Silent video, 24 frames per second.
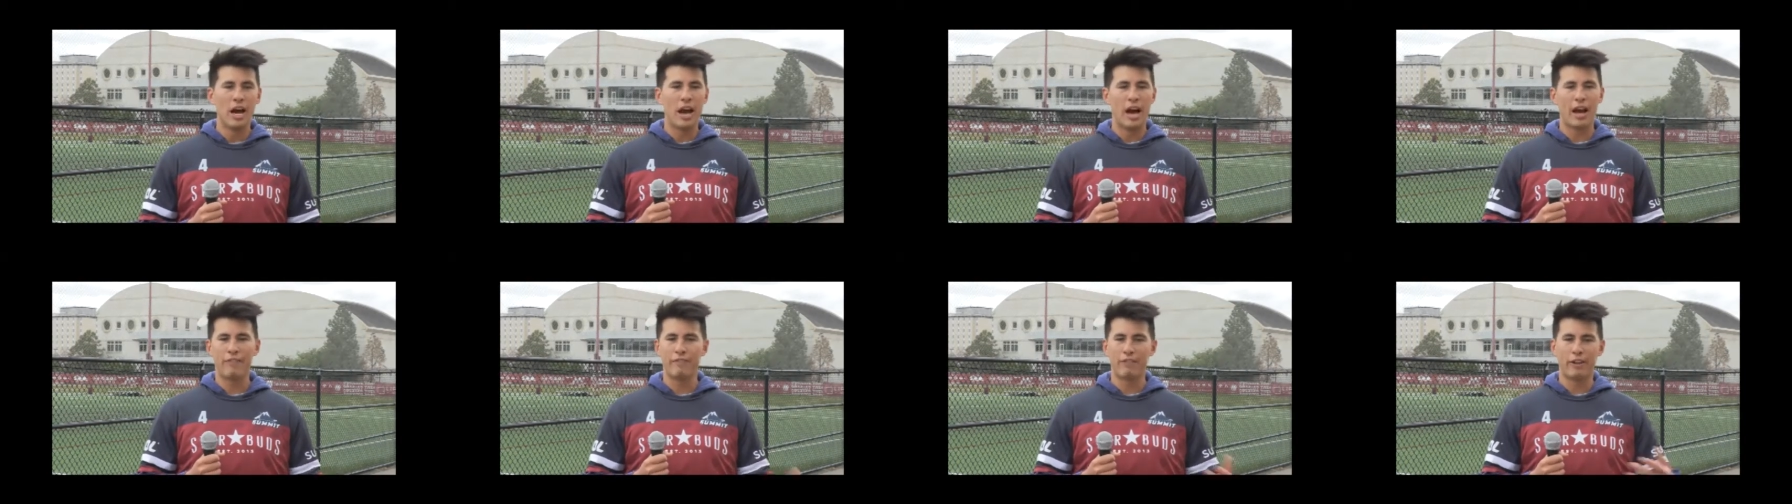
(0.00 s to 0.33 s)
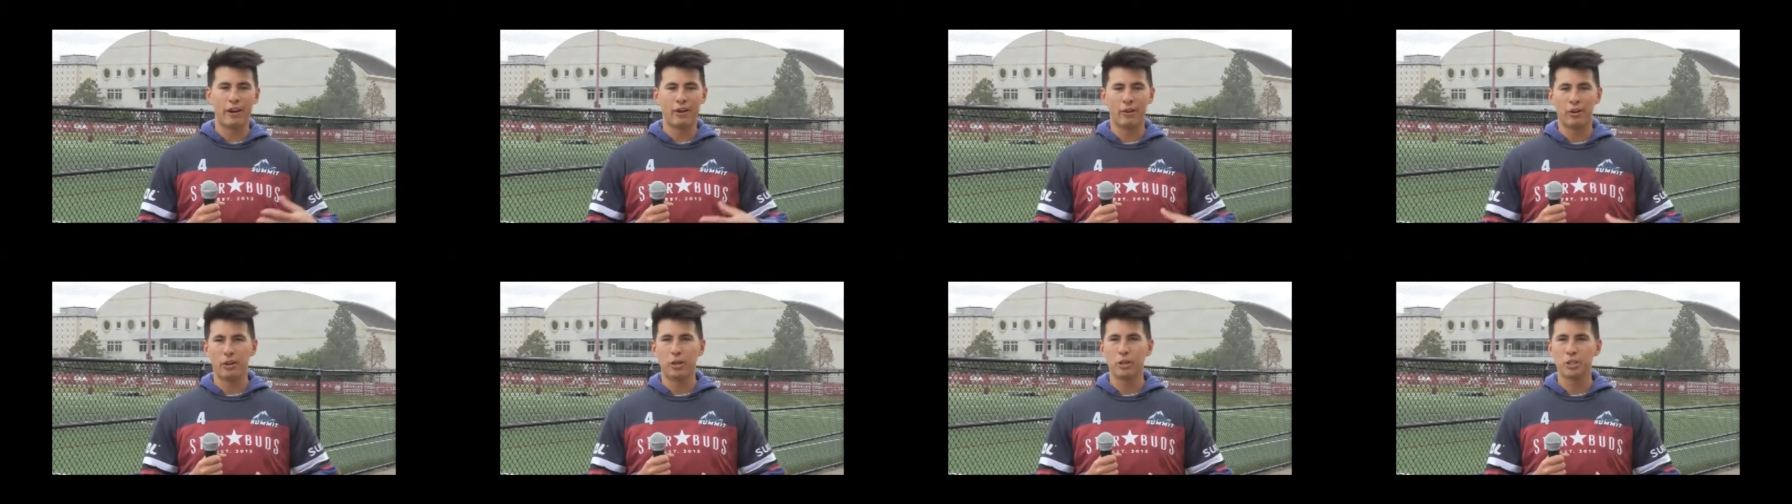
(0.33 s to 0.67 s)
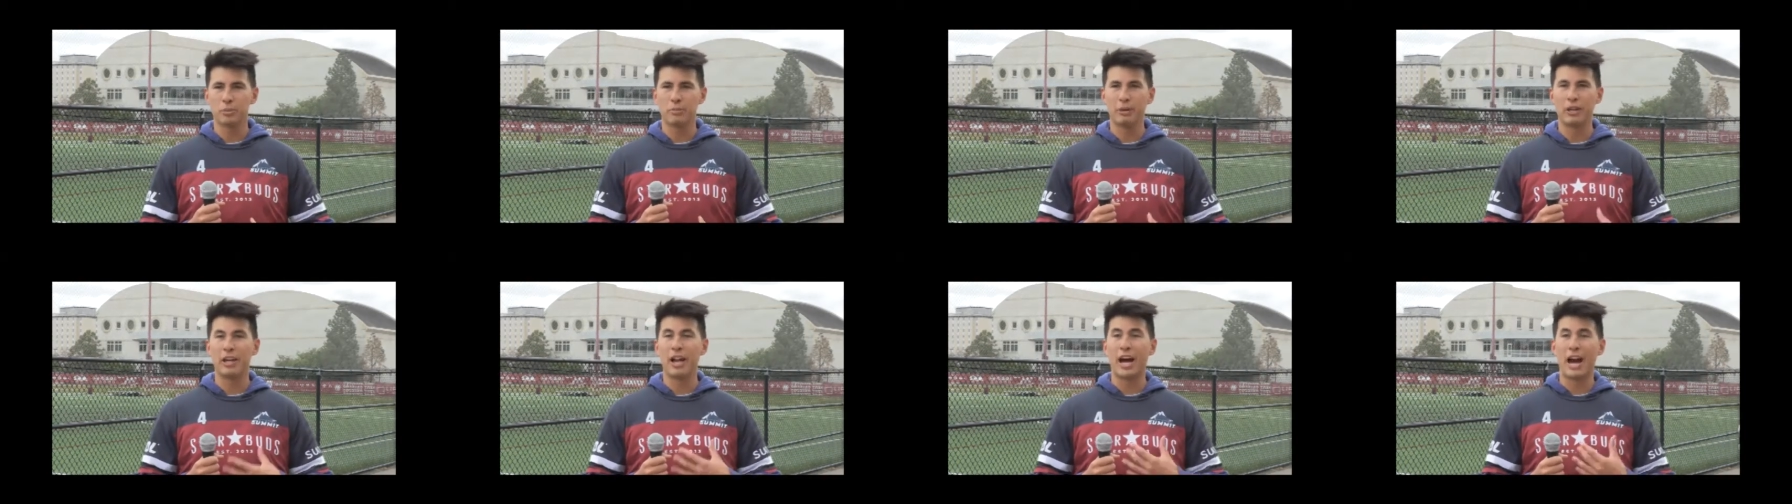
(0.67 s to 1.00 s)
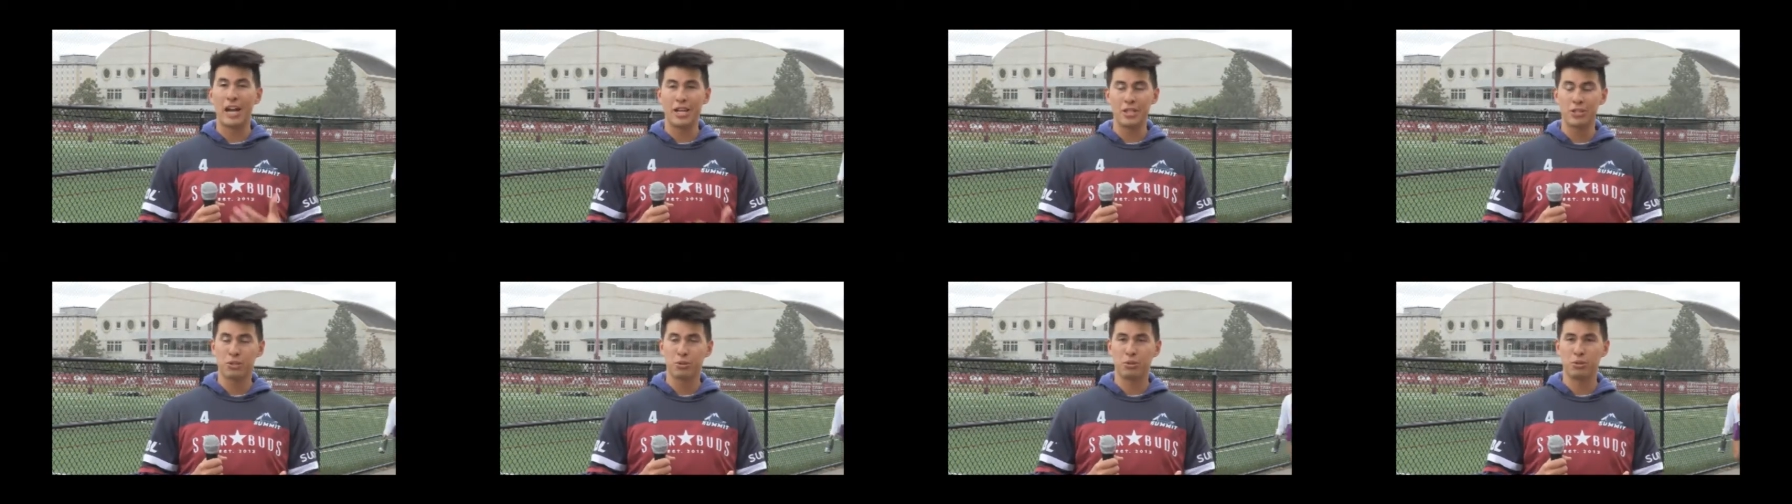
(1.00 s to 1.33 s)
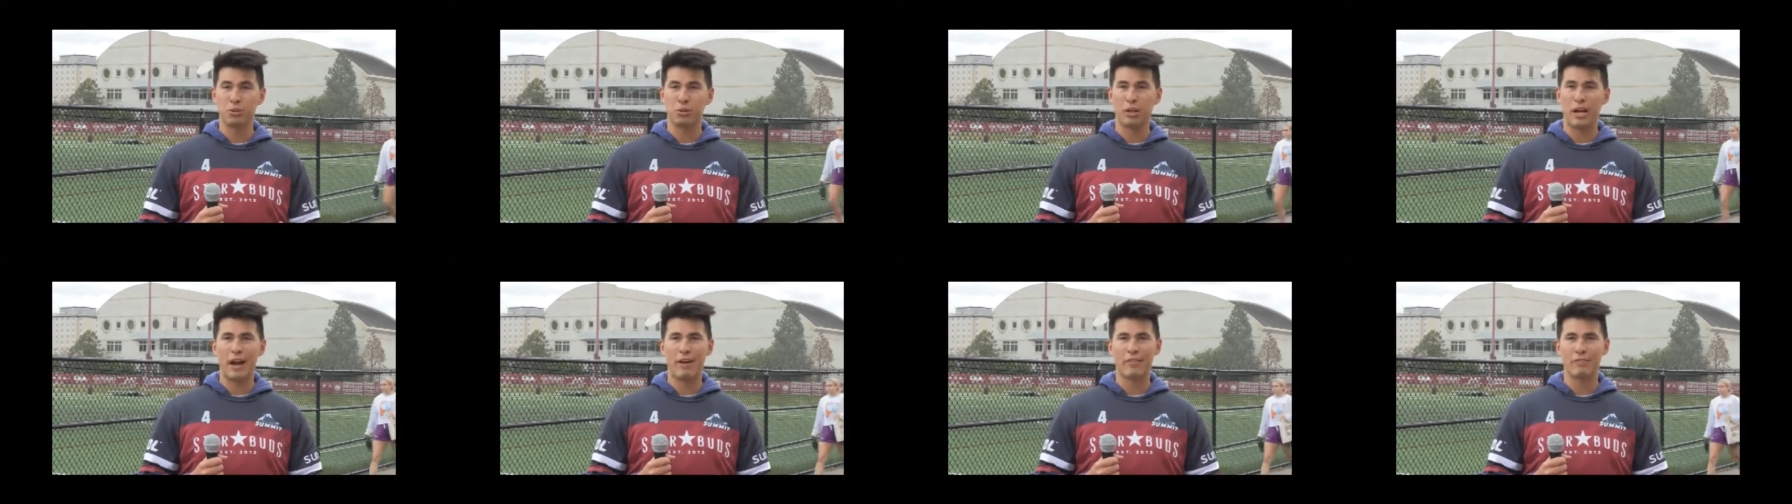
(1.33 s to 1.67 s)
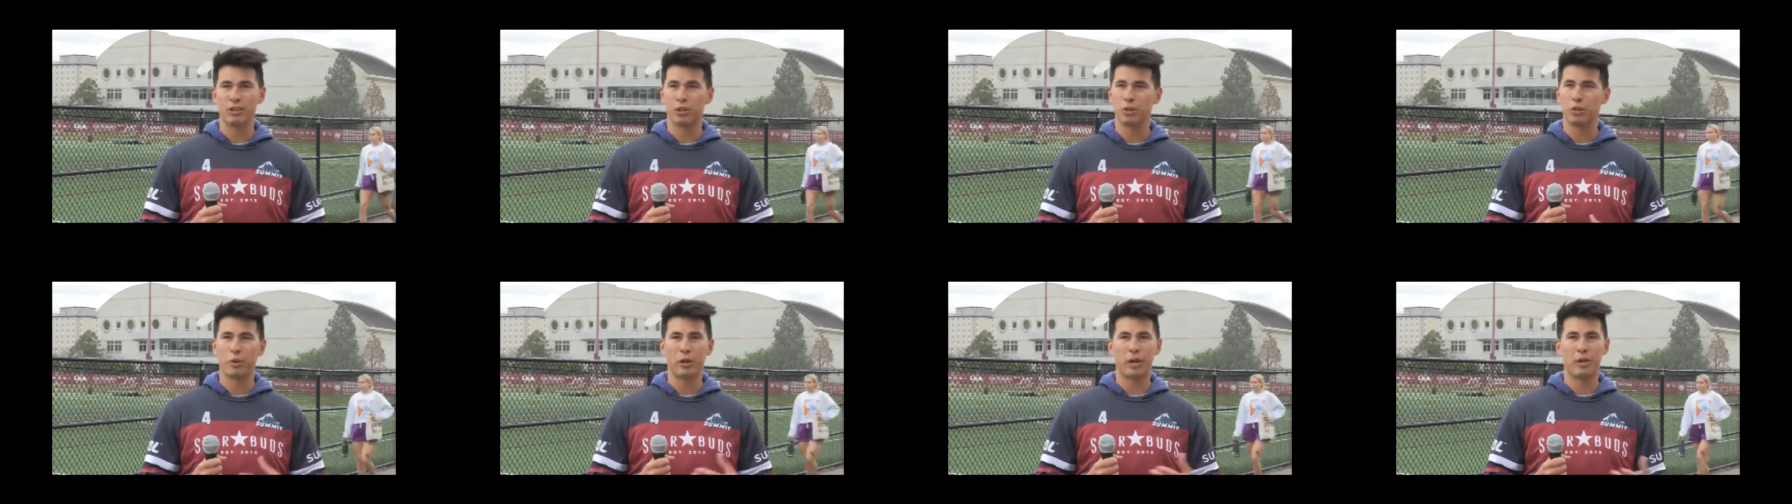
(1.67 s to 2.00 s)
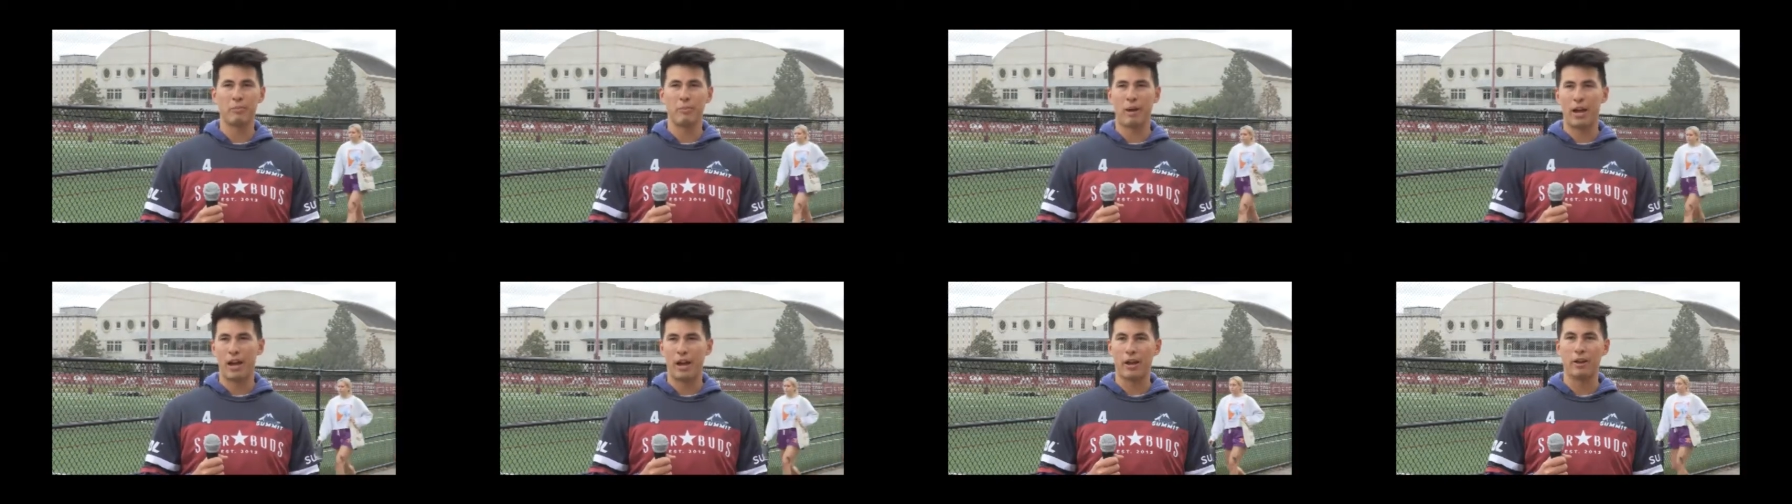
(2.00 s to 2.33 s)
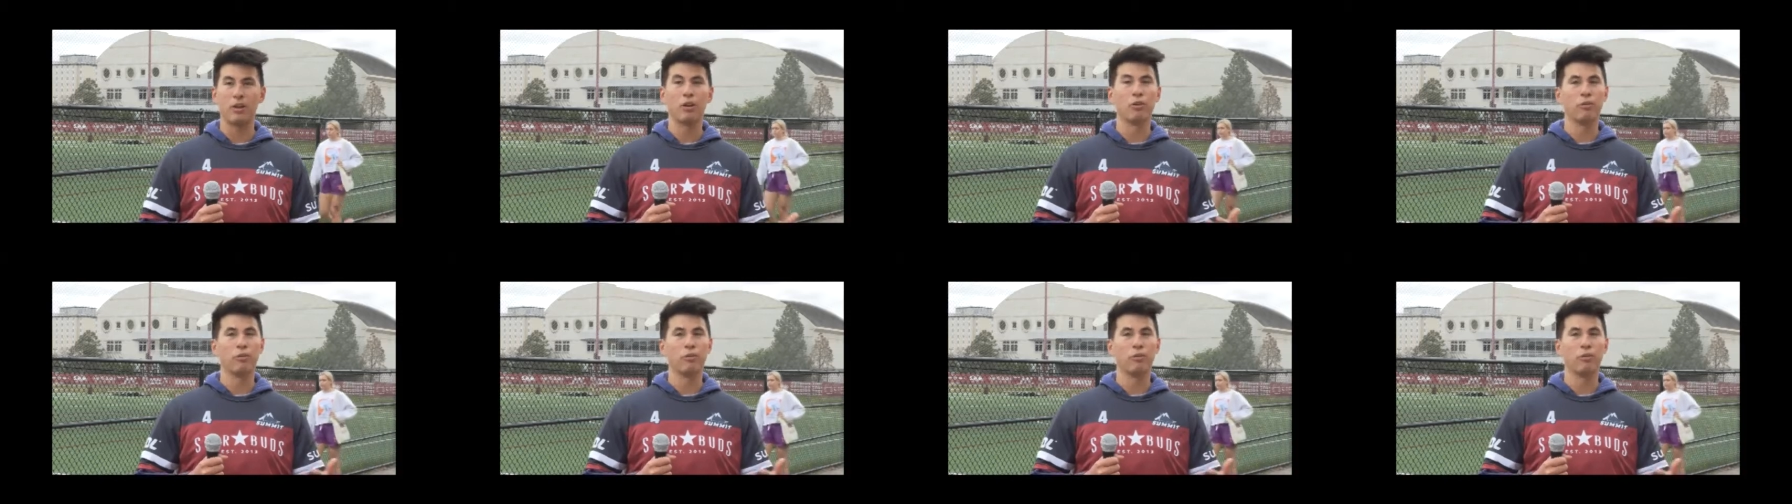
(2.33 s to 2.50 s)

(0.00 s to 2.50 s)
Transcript: I found Ultimate in high school after quitting my